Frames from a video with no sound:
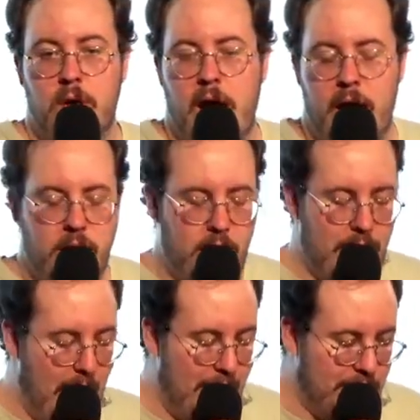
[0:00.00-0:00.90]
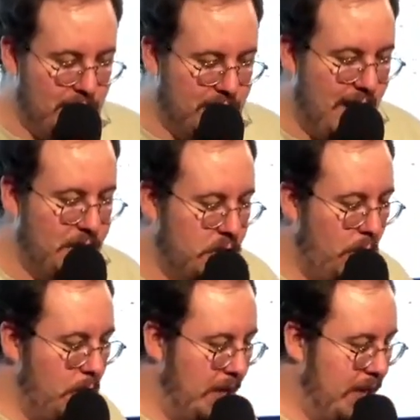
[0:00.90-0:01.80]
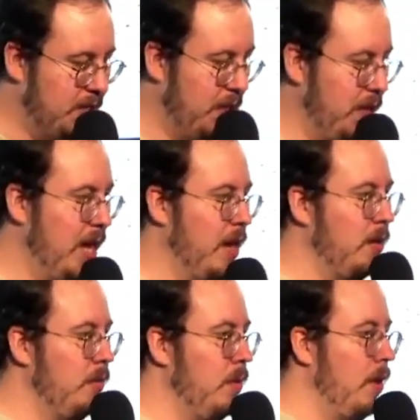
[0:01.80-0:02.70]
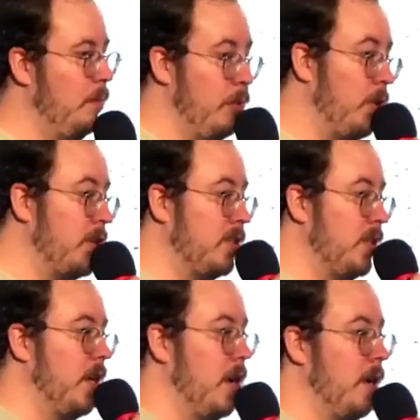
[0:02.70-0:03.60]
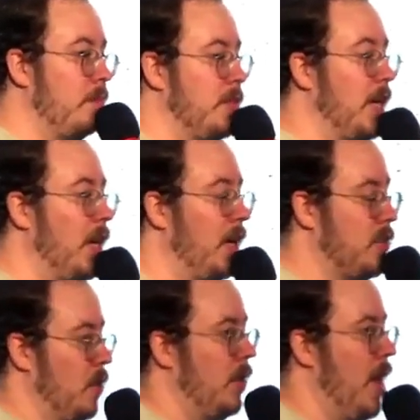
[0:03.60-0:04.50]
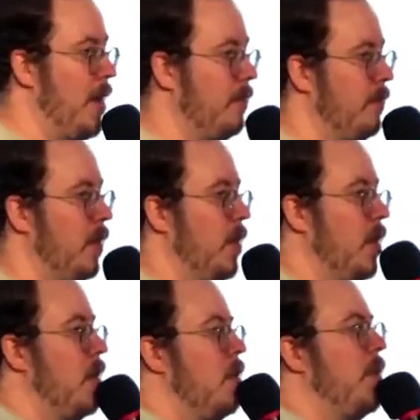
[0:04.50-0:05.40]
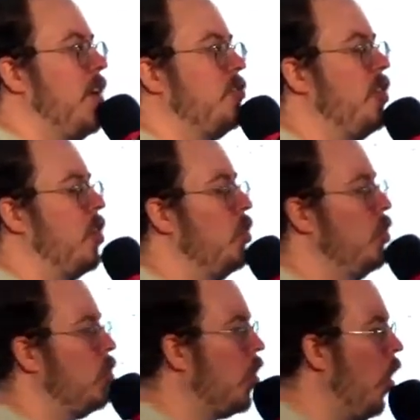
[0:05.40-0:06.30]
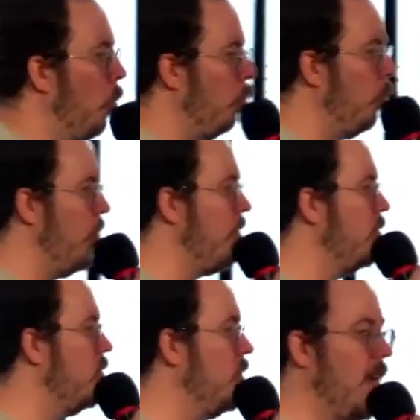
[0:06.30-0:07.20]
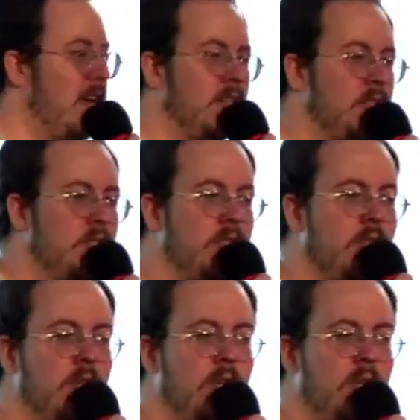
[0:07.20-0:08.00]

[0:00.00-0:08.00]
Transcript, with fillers: And uh, it's a sad story because in the end, uh, Brooks ended up taking his own life because he couldn't cope with the change.